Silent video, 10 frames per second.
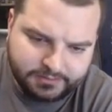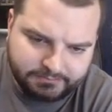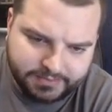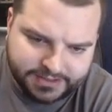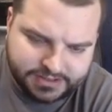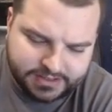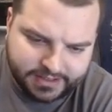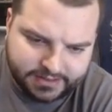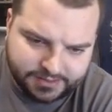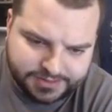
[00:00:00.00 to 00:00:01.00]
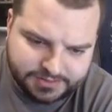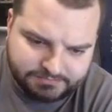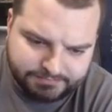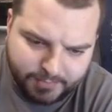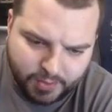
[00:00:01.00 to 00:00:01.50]
but I just think there's
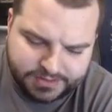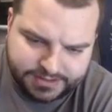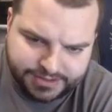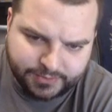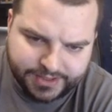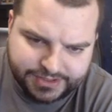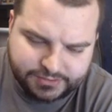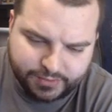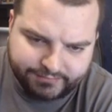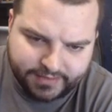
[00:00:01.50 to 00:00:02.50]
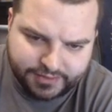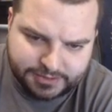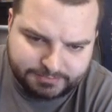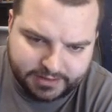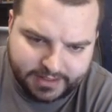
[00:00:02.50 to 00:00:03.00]
more situations where I'd rather
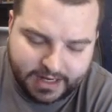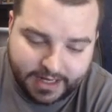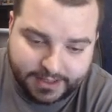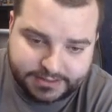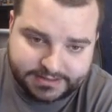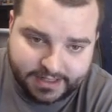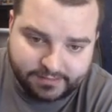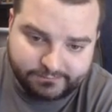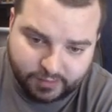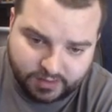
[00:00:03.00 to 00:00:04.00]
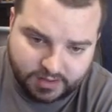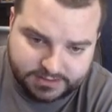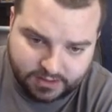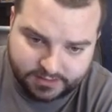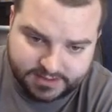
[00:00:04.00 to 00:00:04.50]
just play a higher statted 4-cost
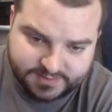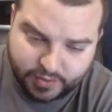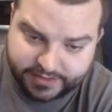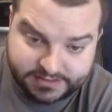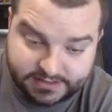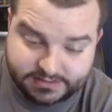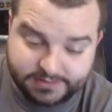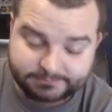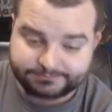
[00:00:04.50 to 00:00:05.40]
card that's more consistent